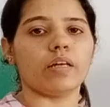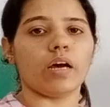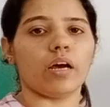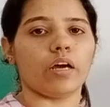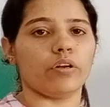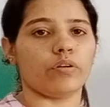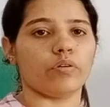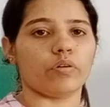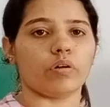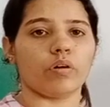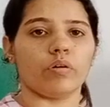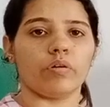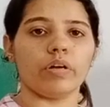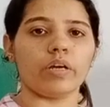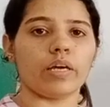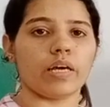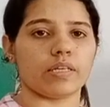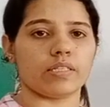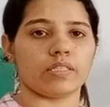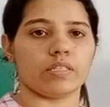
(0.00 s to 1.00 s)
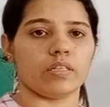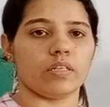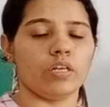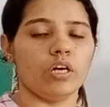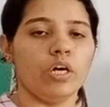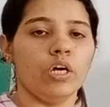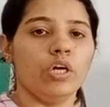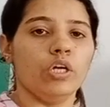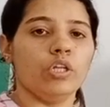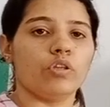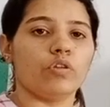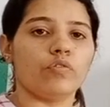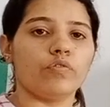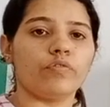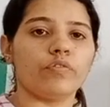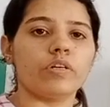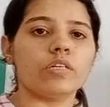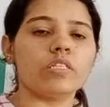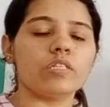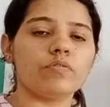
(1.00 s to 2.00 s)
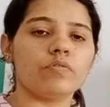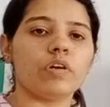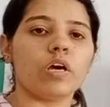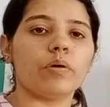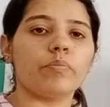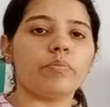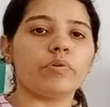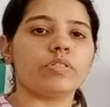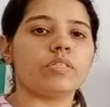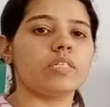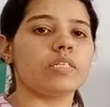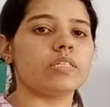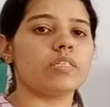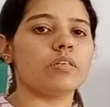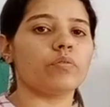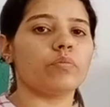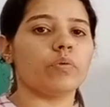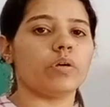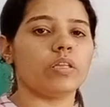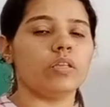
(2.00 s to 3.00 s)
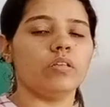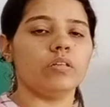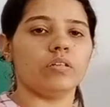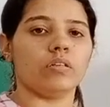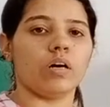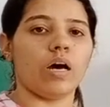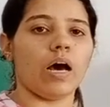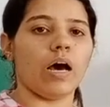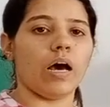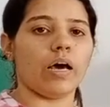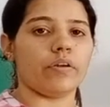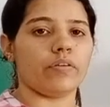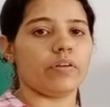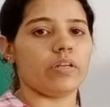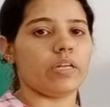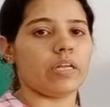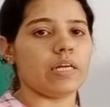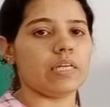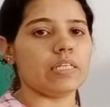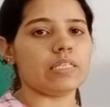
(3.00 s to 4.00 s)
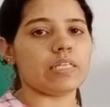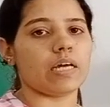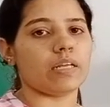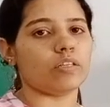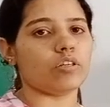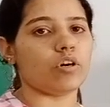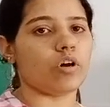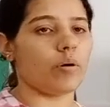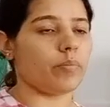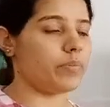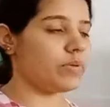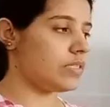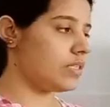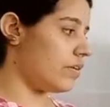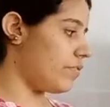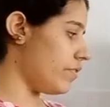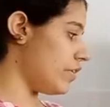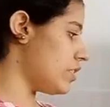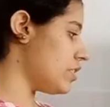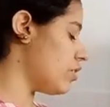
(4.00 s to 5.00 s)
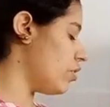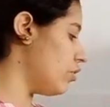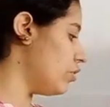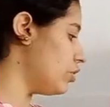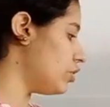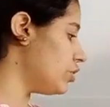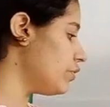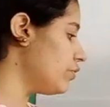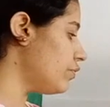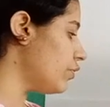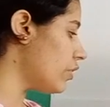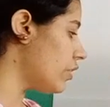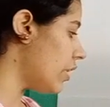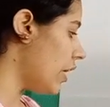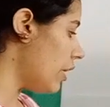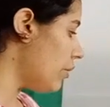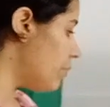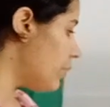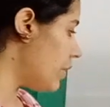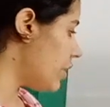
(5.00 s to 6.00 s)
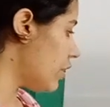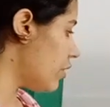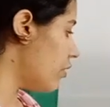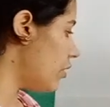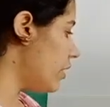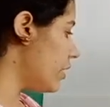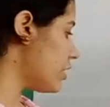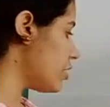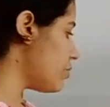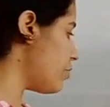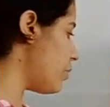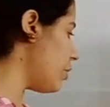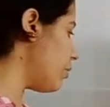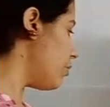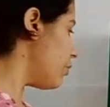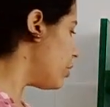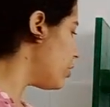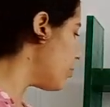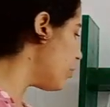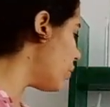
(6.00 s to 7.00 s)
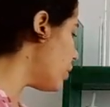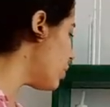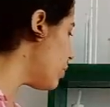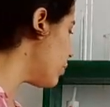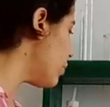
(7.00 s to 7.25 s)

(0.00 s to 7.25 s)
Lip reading: hydrochloric acid. So first we are proceeding with iron nails and the copper sulphate solution. For that particular experiment, what